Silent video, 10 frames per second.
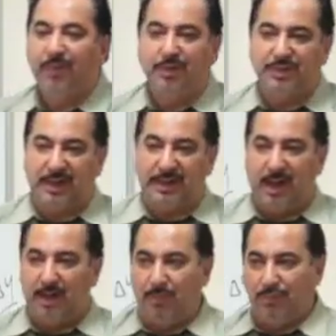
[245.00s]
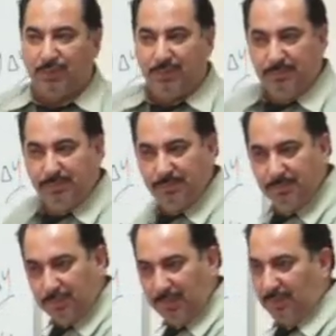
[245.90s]
projectile motion.
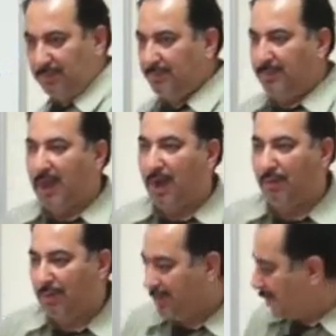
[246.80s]
Okay. Now,